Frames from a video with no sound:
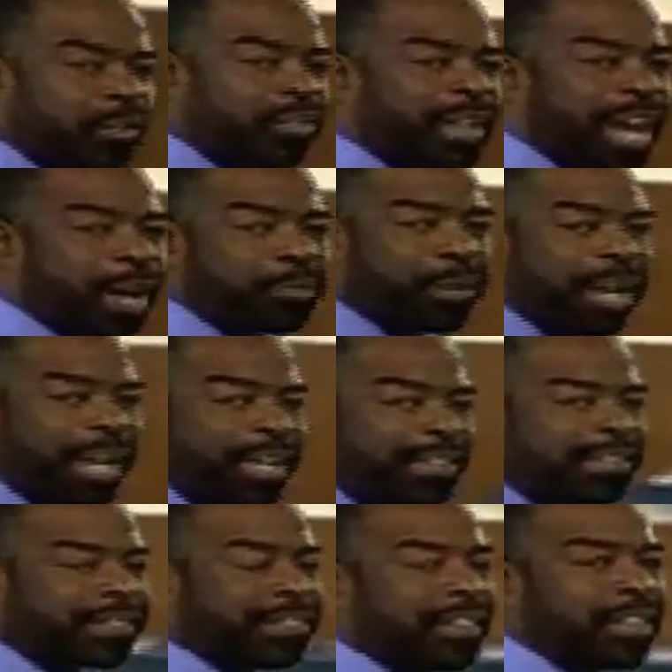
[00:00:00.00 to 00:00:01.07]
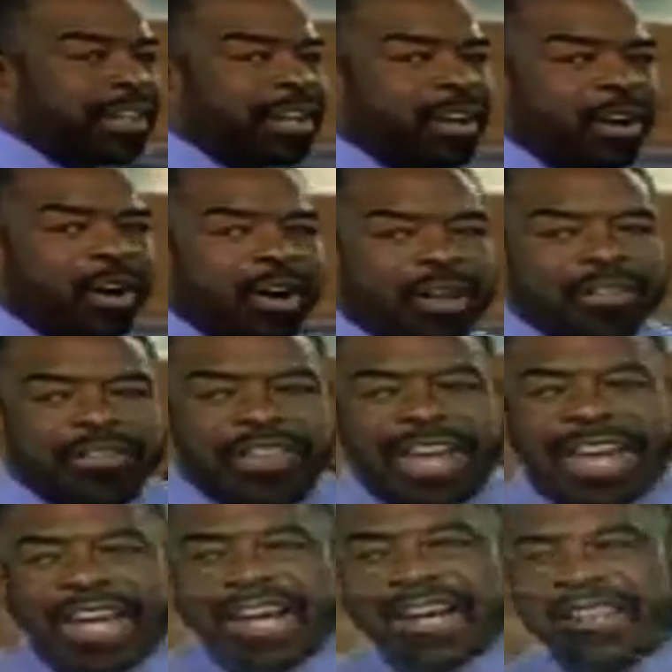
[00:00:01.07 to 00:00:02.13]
to their pace or they